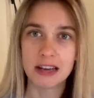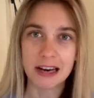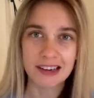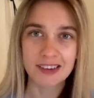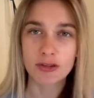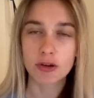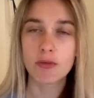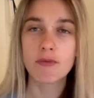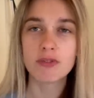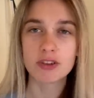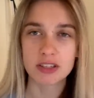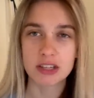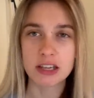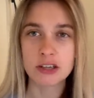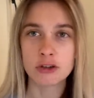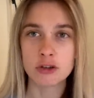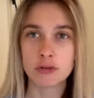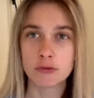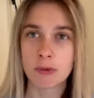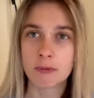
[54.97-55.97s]
had
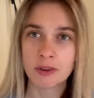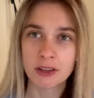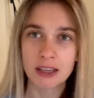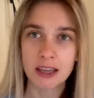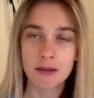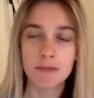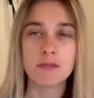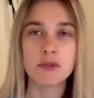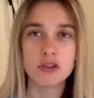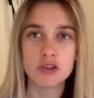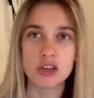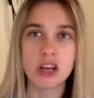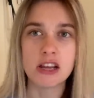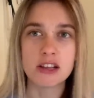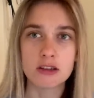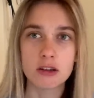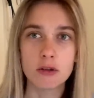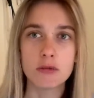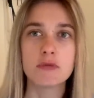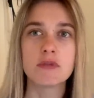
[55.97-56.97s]
conversations with, and Kim
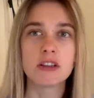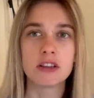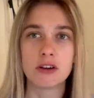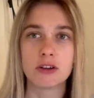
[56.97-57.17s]
Min-jae told Ten